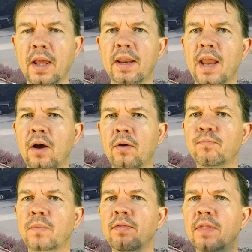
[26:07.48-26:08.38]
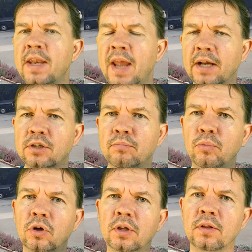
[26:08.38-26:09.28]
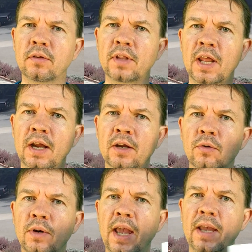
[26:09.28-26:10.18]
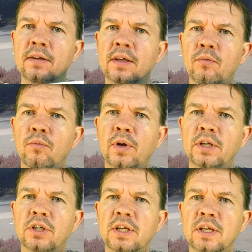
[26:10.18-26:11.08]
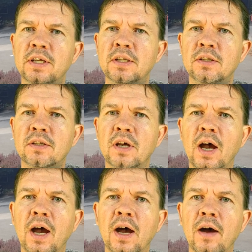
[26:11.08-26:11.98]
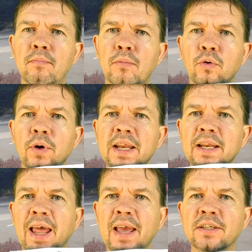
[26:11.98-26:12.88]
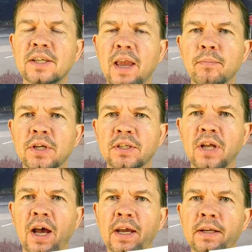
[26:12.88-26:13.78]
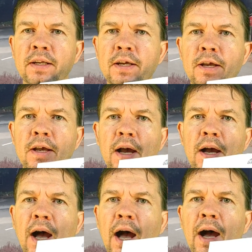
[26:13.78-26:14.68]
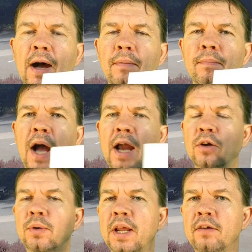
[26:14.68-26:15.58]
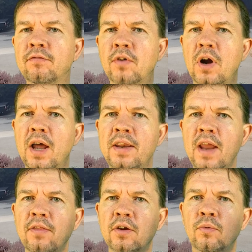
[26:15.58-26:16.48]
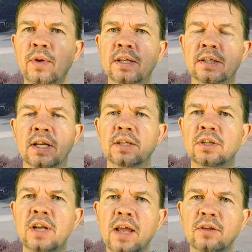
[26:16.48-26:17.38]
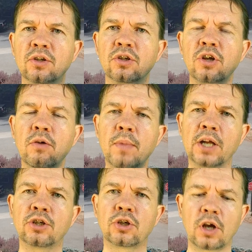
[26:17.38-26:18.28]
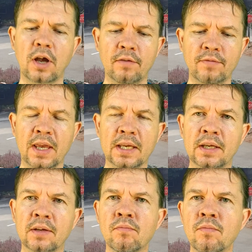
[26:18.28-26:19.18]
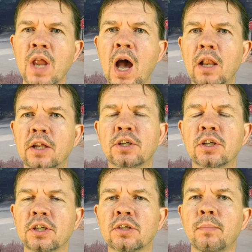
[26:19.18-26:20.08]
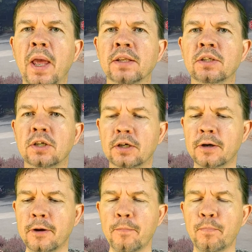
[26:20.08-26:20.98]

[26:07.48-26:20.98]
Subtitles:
Now, the next book that I created, which is Marin Landscape Design, I created for another reason. It's not so much of a knowledge dispenser